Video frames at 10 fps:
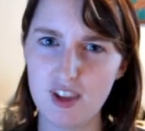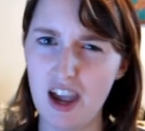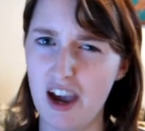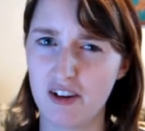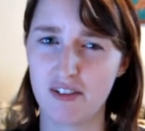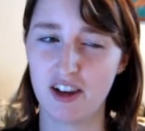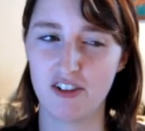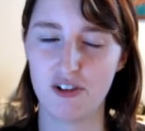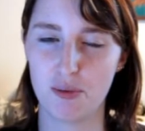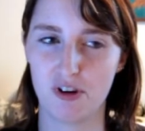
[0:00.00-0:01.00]
don't
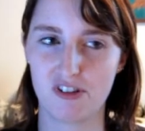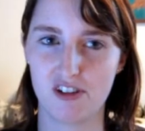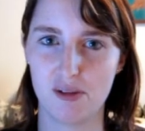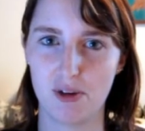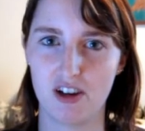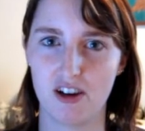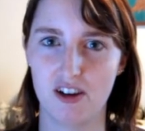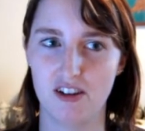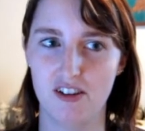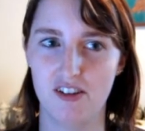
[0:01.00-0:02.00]
like to personally,
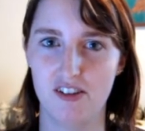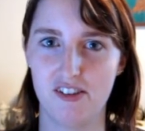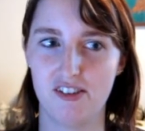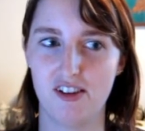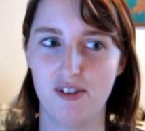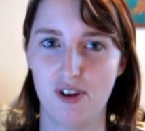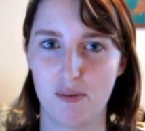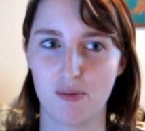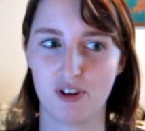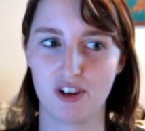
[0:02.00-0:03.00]
because if
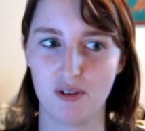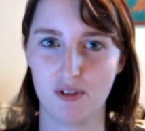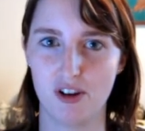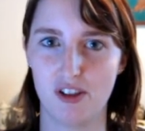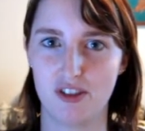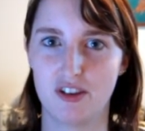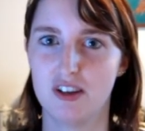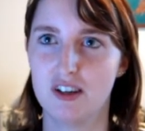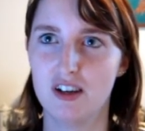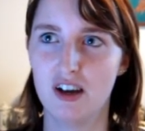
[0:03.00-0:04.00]
I'm working with
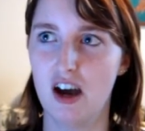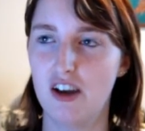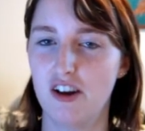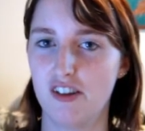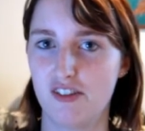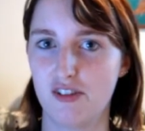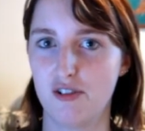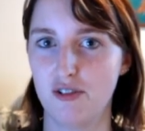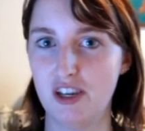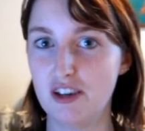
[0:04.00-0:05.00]
a not
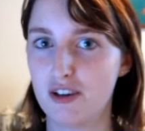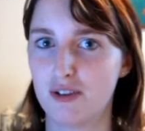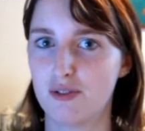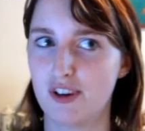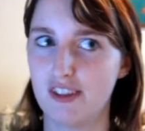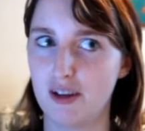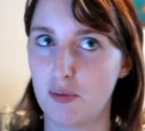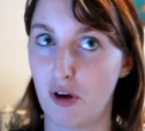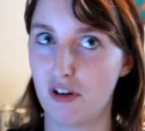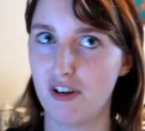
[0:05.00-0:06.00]
so eco-friendly
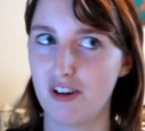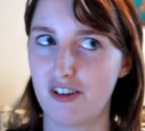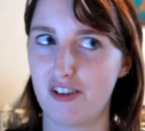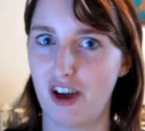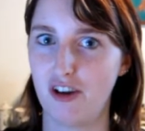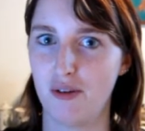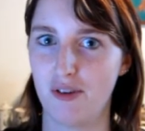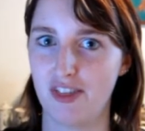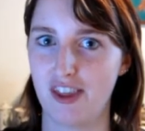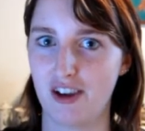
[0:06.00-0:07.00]
product, I don't
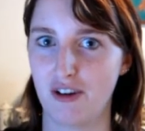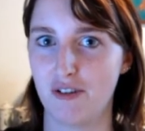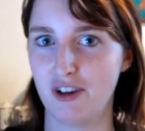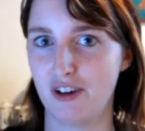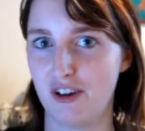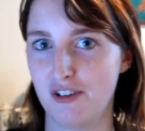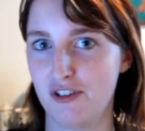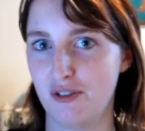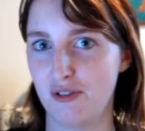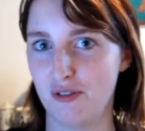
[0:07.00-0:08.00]
want that going
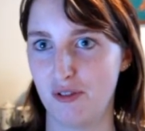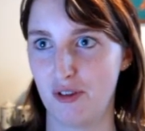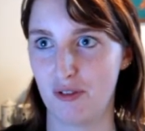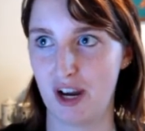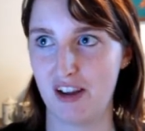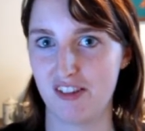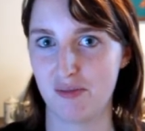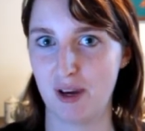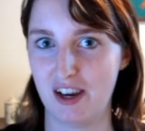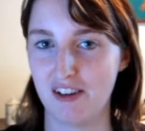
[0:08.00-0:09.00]
onto the grass of
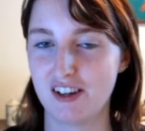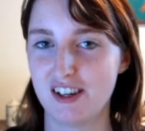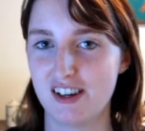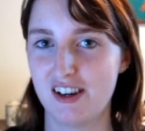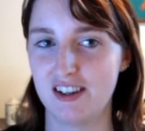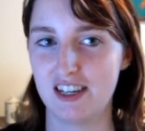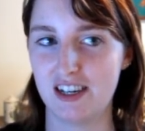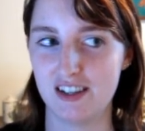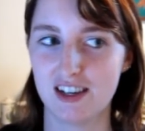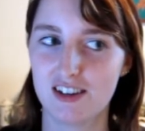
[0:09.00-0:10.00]
my area and
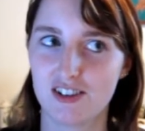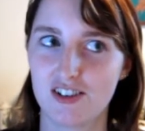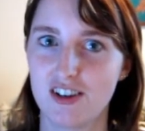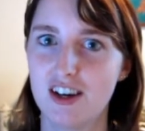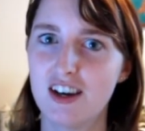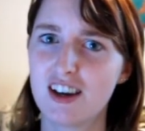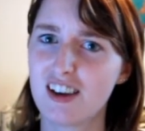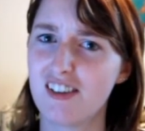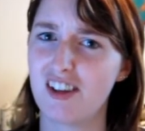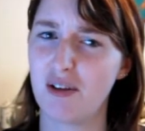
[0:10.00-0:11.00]
killing it,
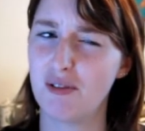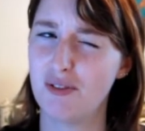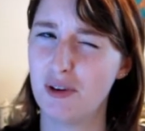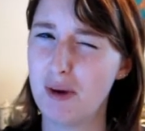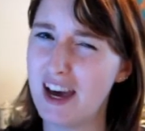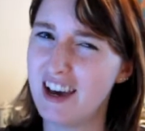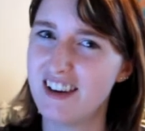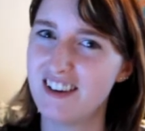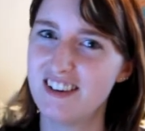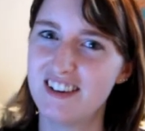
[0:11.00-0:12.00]
because I would feel bad.